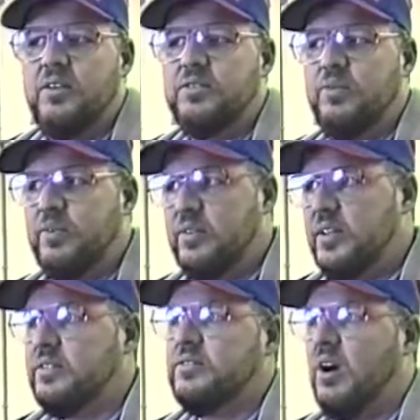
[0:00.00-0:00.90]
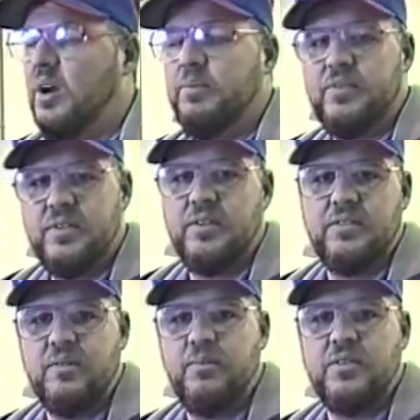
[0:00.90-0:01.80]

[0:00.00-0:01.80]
So for this type of system,